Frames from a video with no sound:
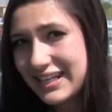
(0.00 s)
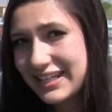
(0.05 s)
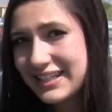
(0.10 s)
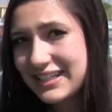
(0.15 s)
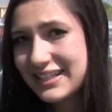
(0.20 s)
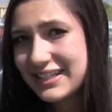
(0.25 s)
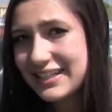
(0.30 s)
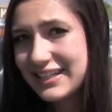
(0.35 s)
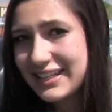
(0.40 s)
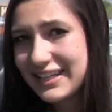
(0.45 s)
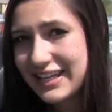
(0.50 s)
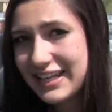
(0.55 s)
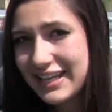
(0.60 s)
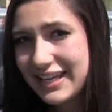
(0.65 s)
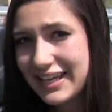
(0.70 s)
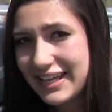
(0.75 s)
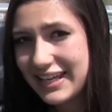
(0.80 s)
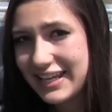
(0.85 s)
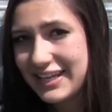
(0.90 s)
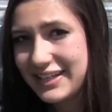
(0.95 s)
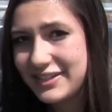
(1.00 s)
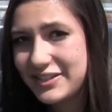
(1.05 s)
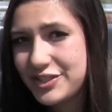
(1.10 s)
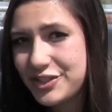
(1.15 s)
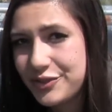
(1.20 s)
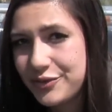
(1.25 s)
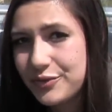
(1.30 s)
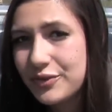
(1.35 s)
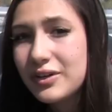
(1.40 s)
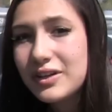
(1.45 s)
it
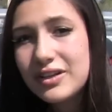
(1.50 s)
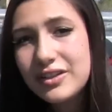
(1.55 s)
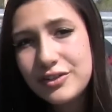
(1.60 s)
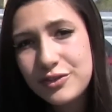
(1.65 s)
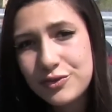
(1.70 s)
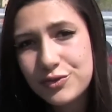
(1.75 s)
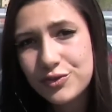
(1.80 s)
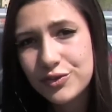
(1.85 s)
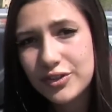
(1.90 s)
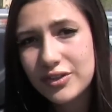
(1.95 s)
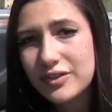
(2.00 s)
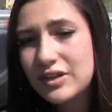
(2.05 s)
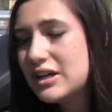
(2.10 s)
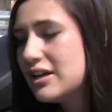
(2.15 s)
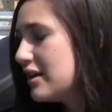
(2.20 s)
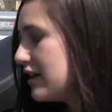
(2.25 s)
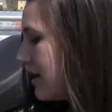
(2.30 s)
into neutral.